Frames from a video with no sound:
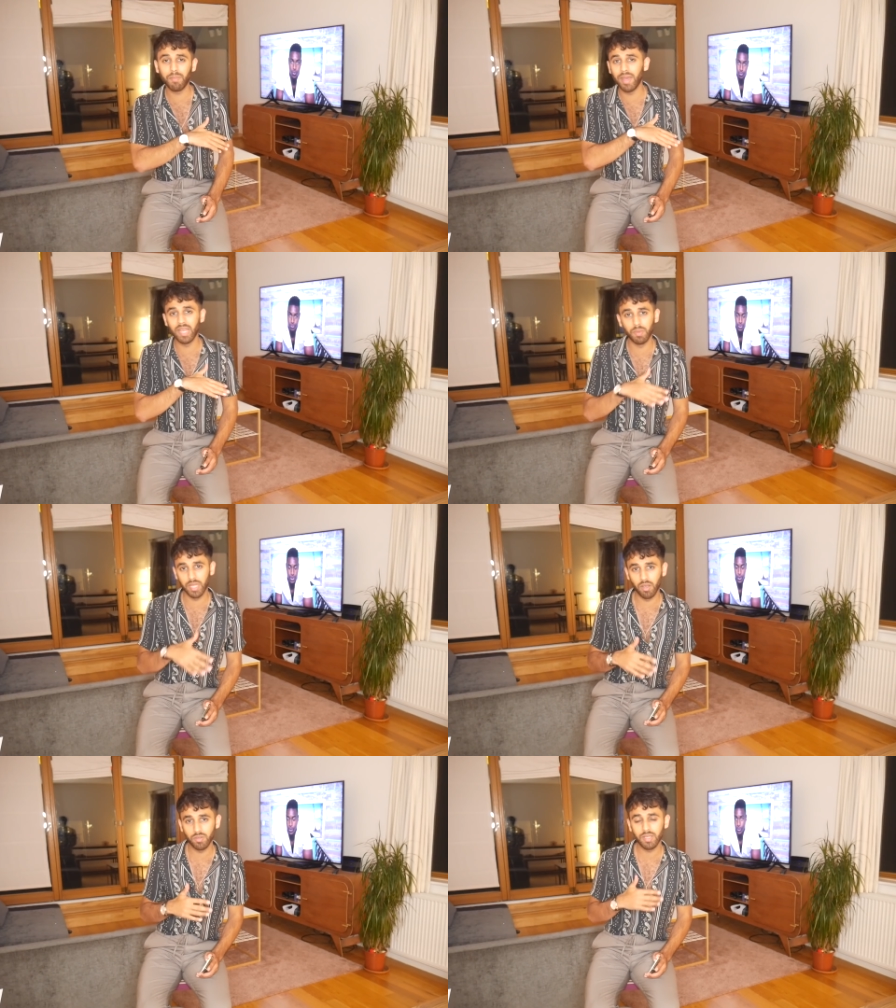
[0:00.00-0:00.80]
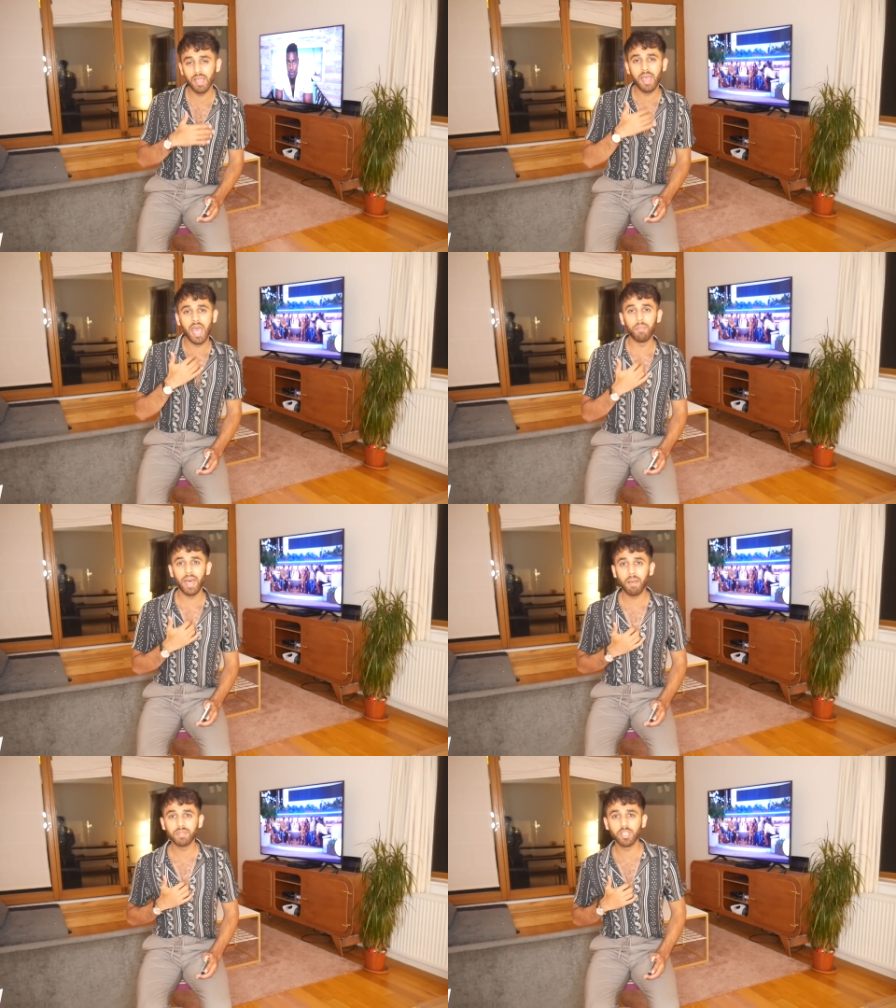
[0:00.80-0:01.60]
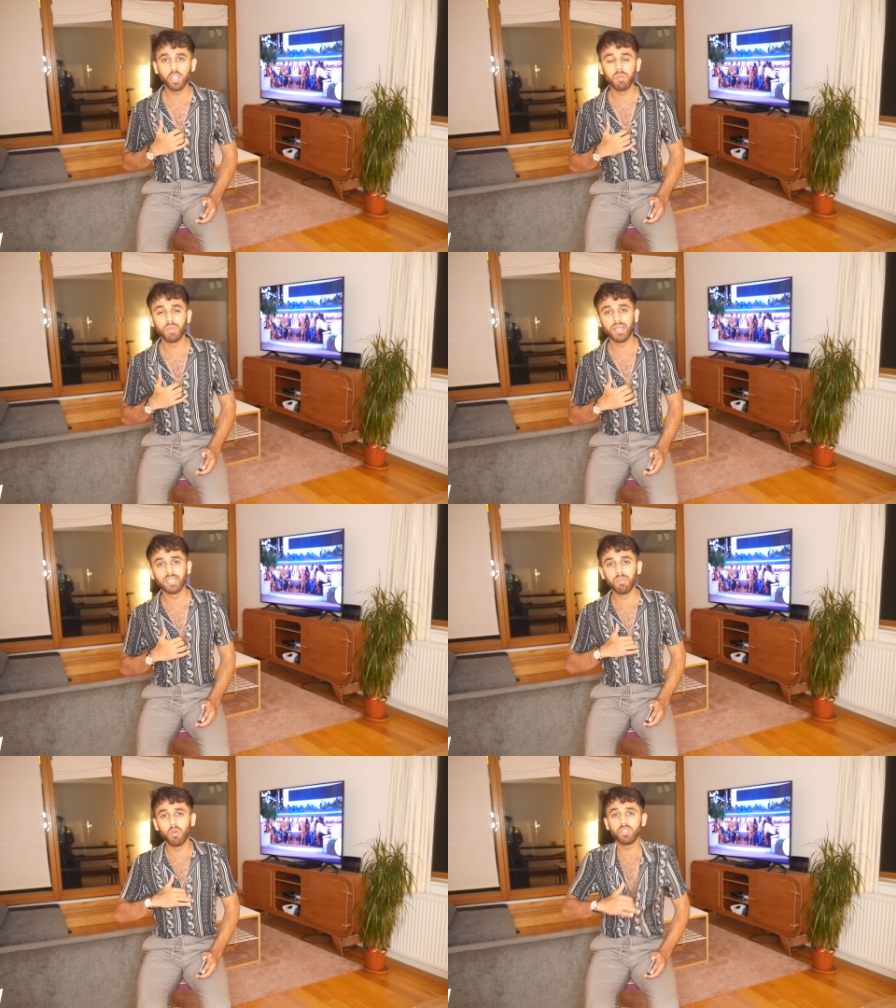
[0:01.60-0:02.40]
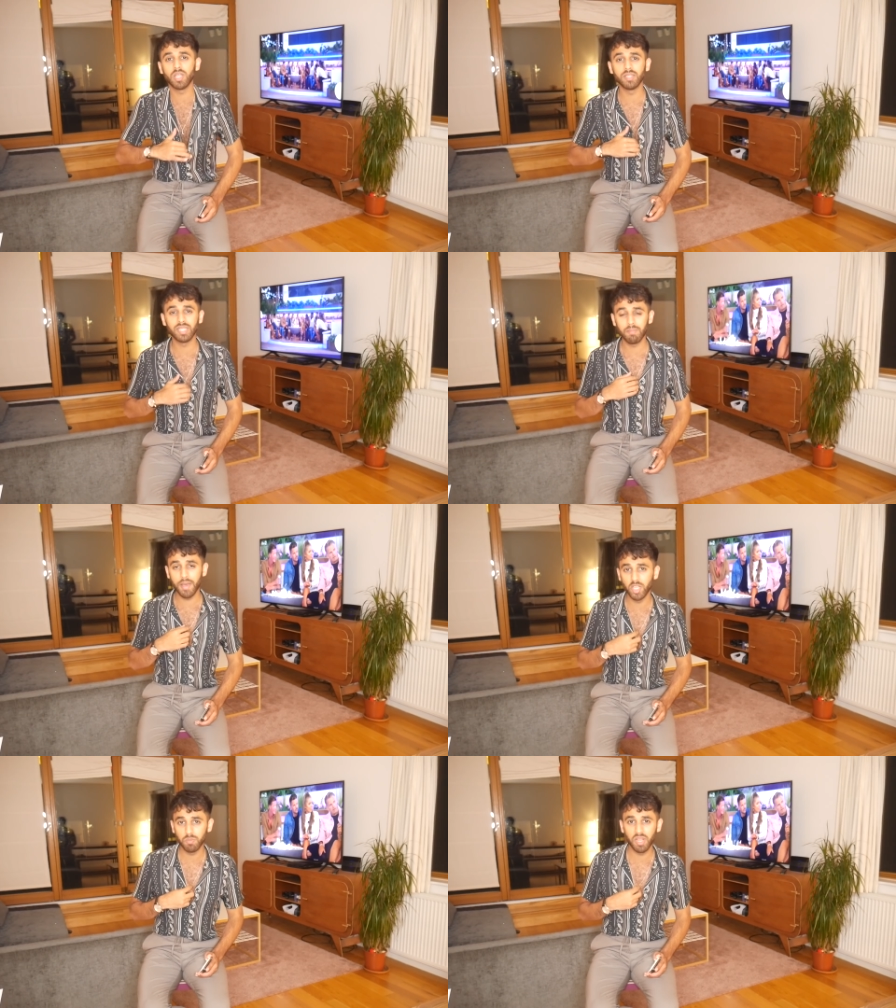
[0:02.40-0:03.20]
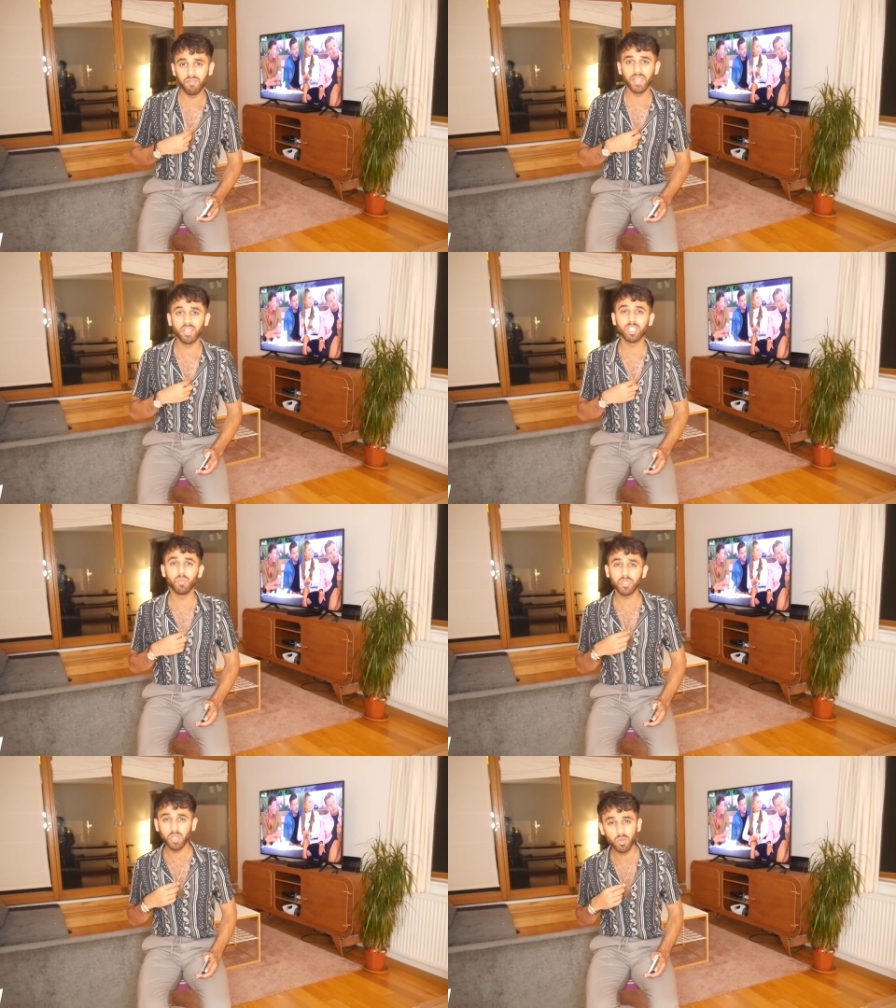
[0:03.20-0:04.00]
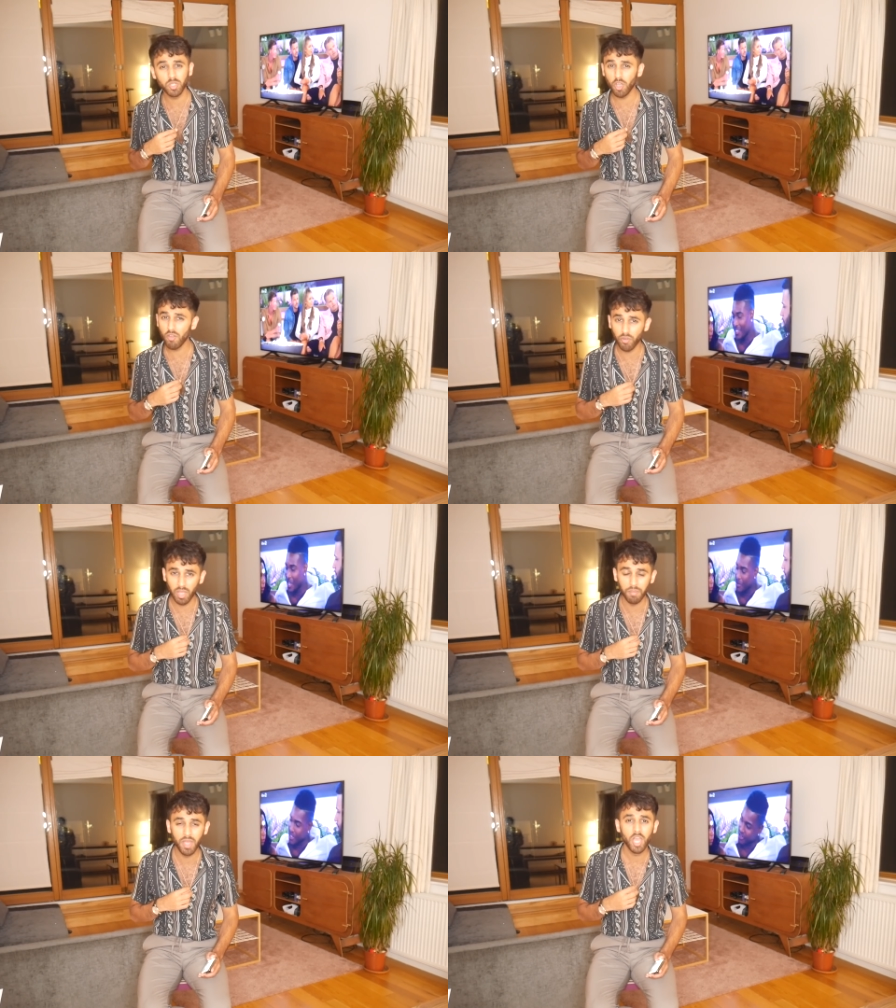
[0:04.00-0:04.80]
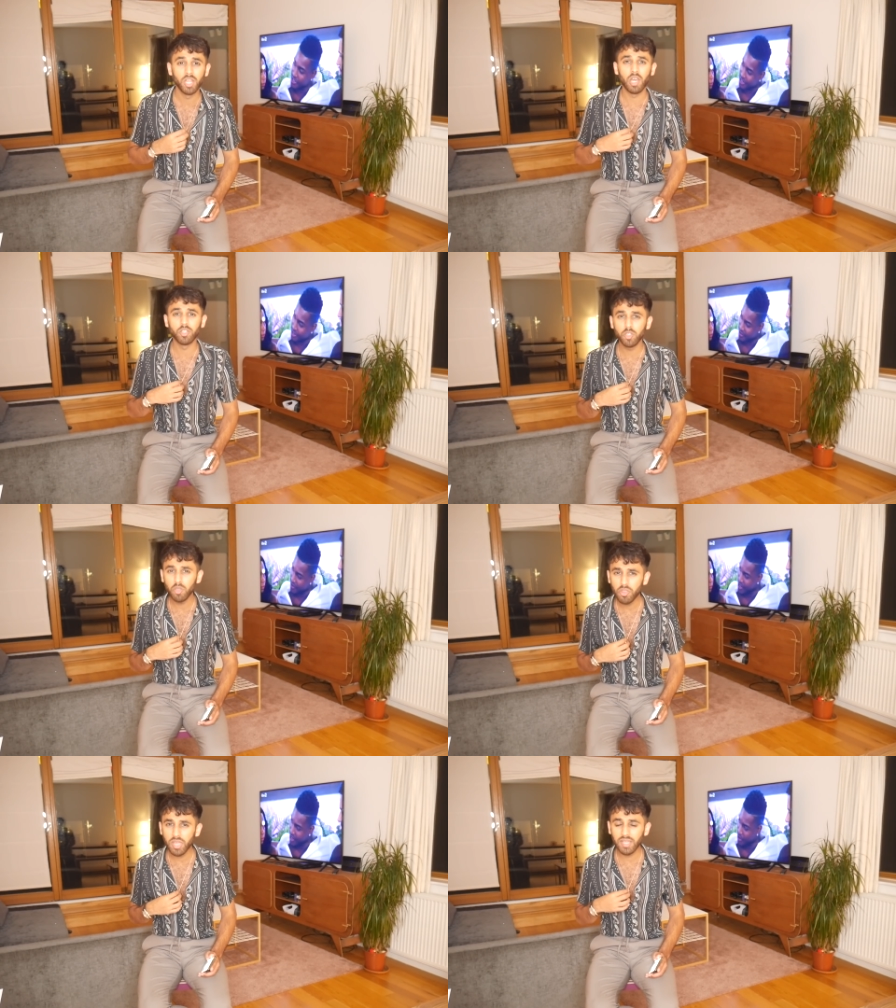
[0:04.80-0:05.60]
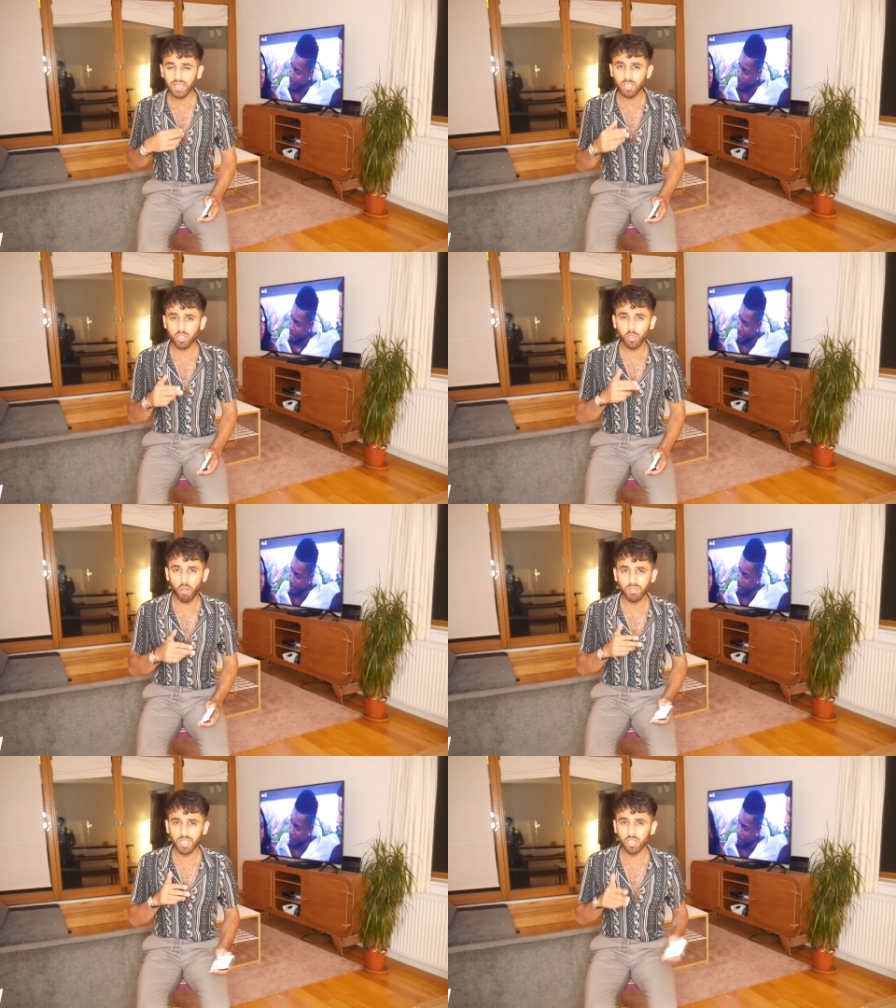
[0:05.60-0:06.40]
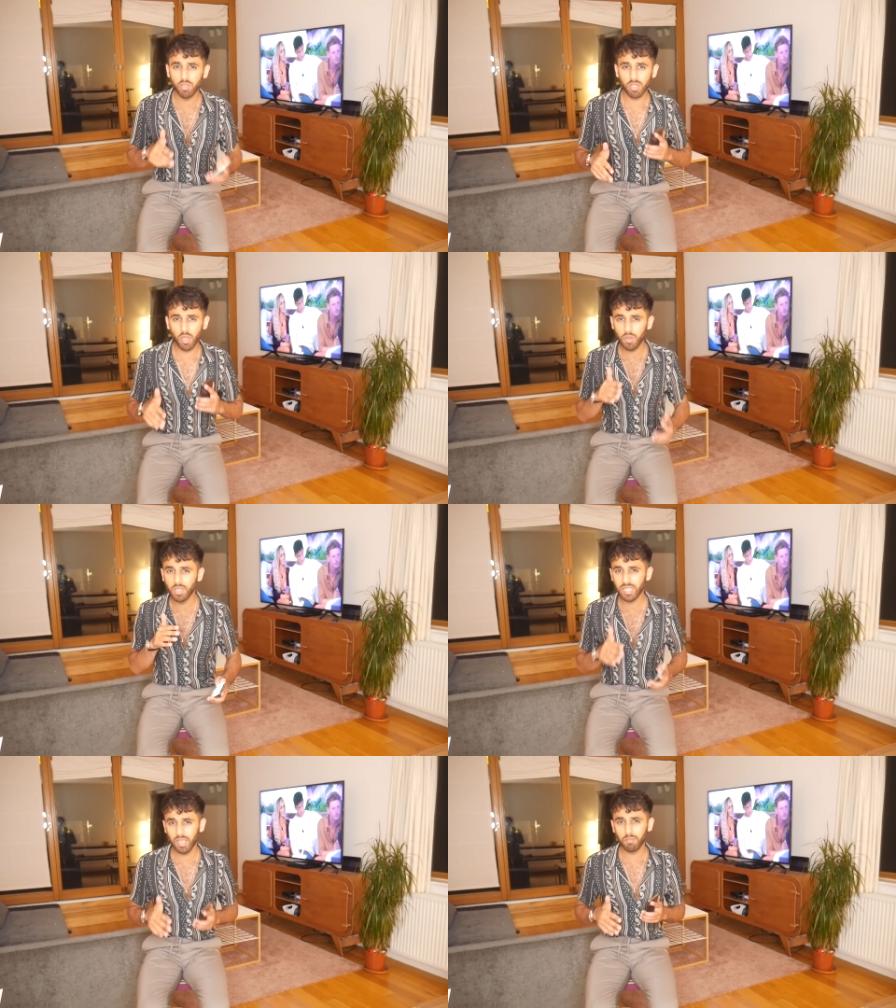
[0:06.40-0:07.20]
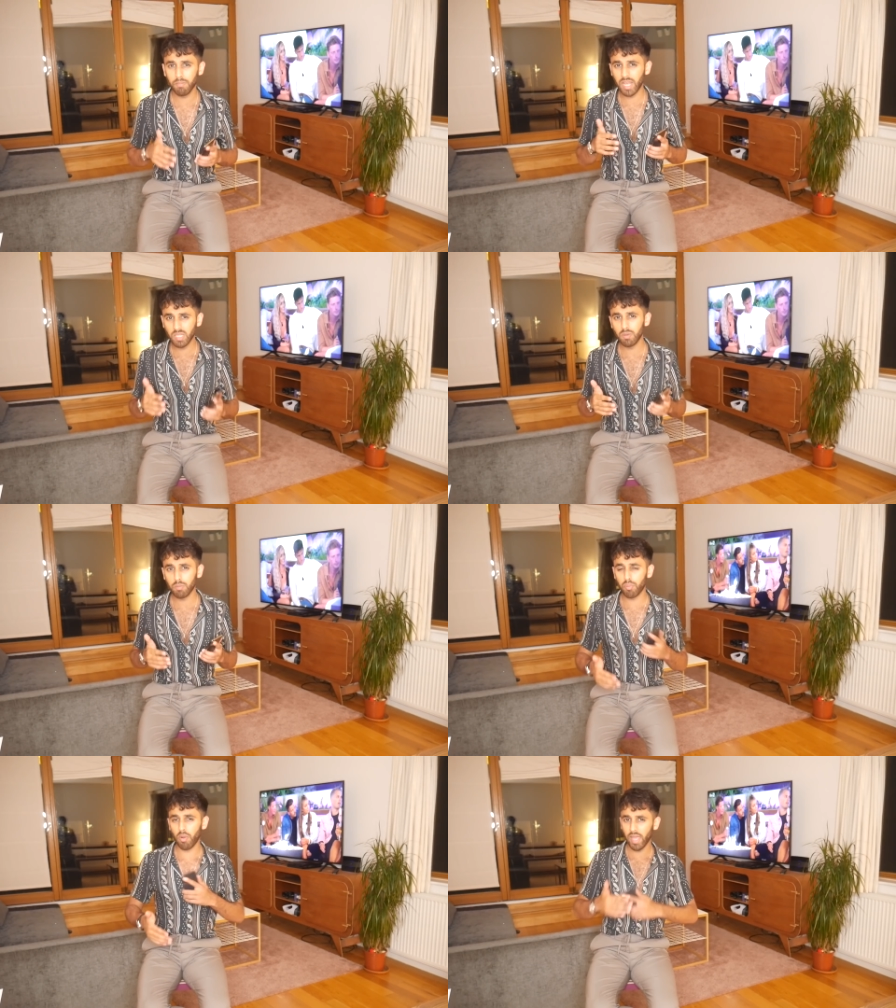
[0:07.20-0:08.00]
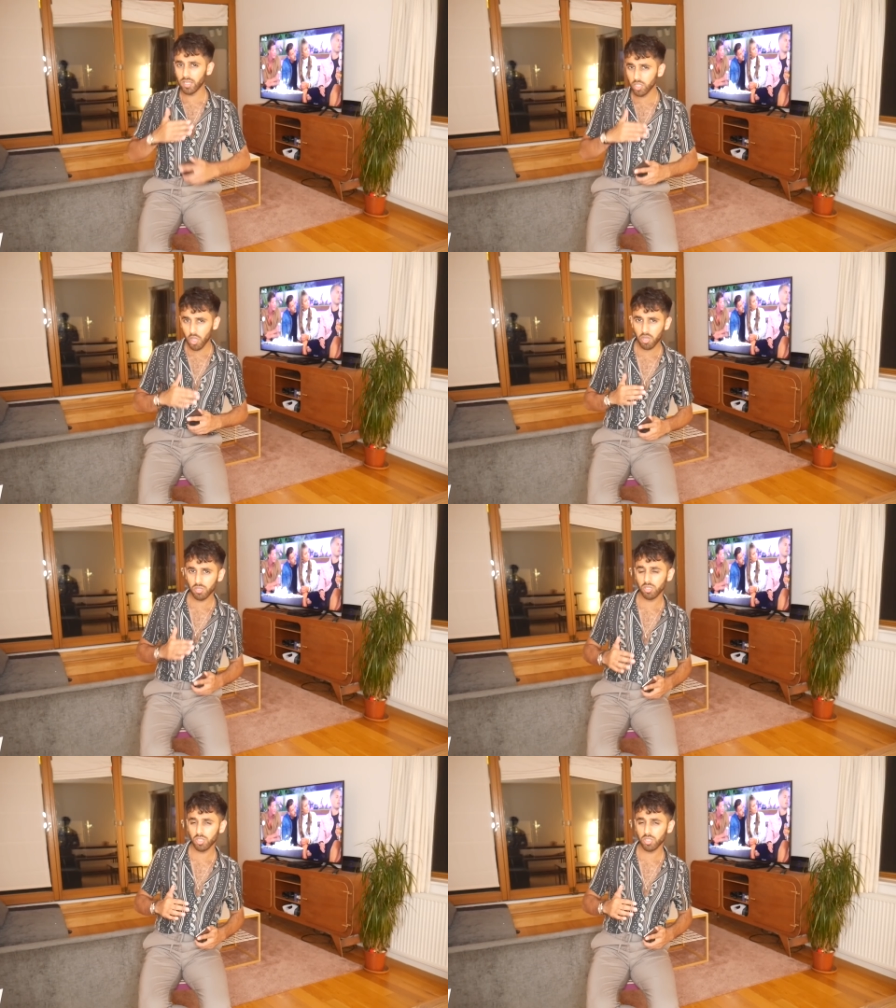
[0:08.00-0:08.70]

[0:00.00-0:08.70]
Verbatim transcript: about anybody else. And perhaps that could be because they both share the same management, the fact that she was told to go for him. Now, do you think these two obviously knew they were in the same management prior to going onto the